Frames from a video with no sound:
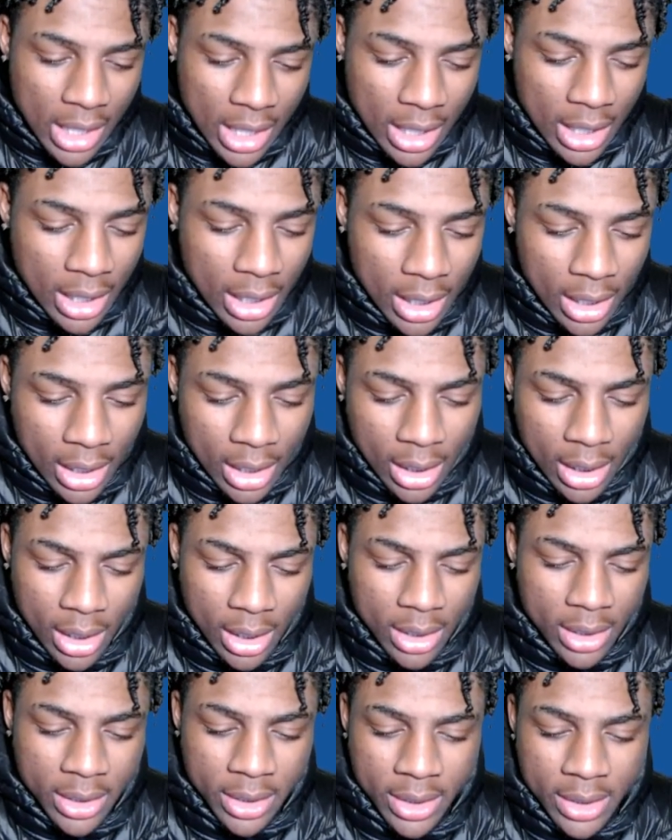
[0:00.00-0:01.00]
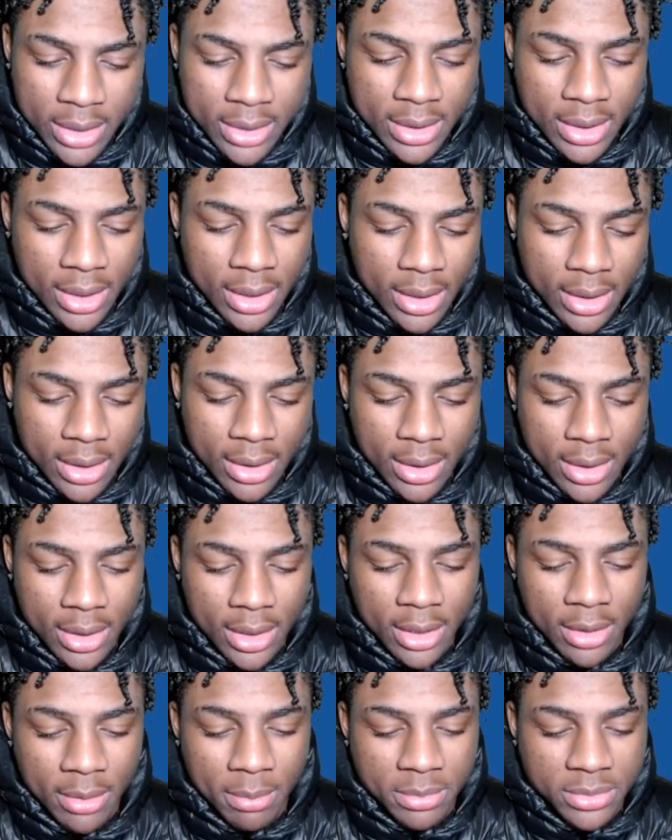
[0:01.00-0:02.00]
uh did
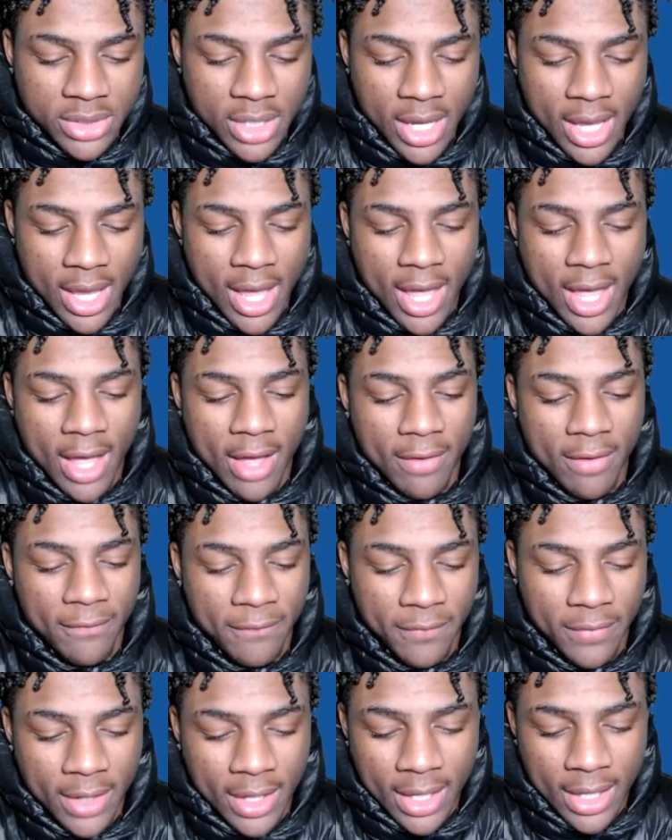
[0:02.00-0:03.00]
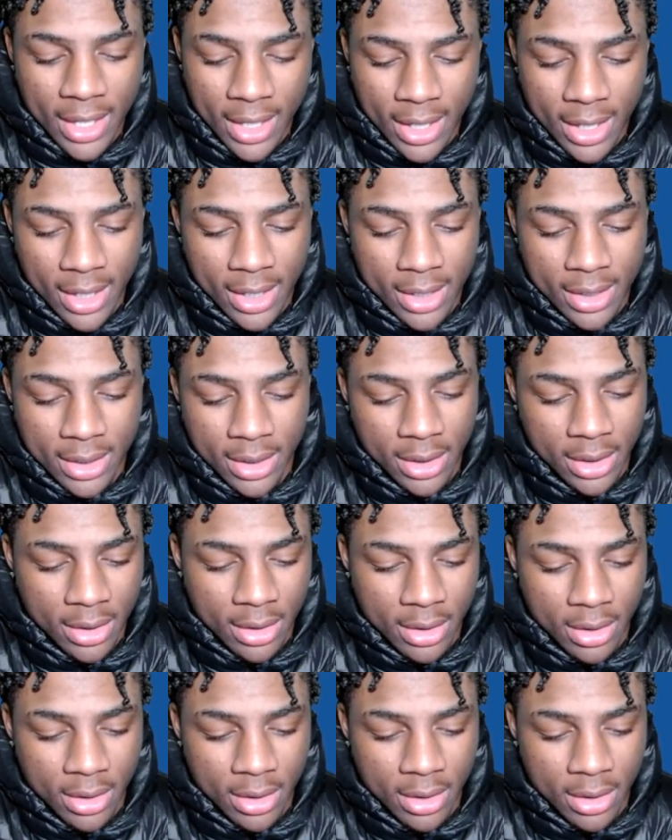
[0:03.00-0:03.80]
MJ have any